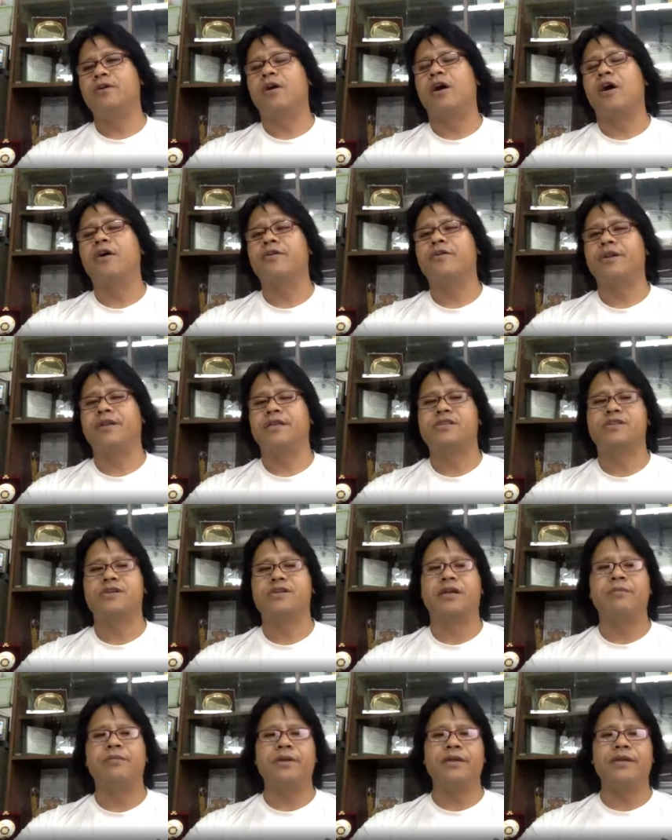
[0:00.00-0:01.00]
concrete is
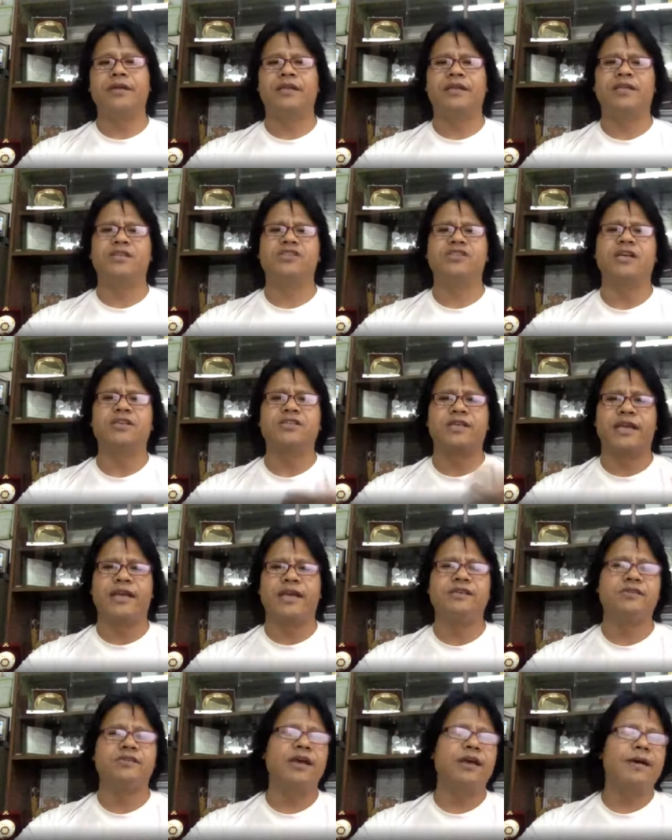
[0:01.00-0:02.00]
recommended. In such
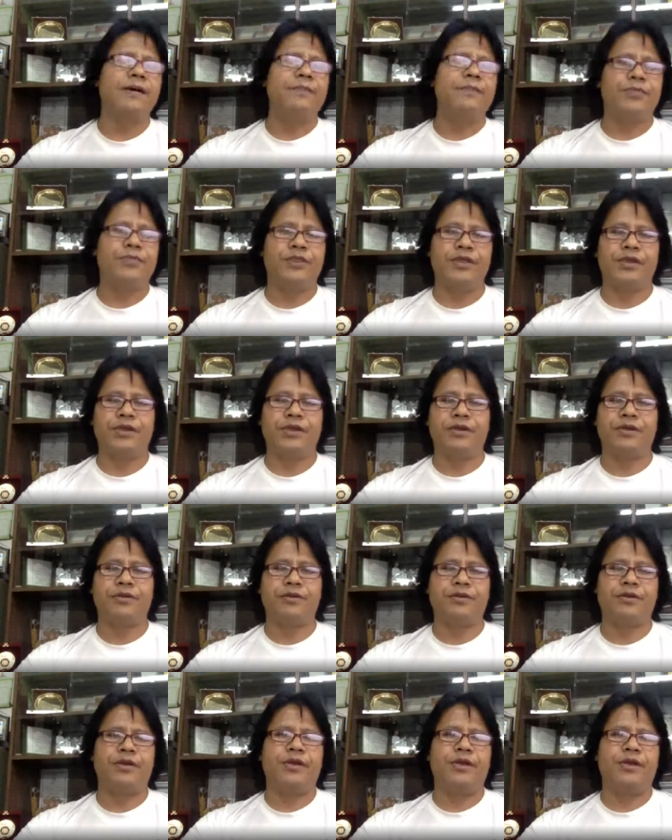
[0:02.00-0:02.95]
case, the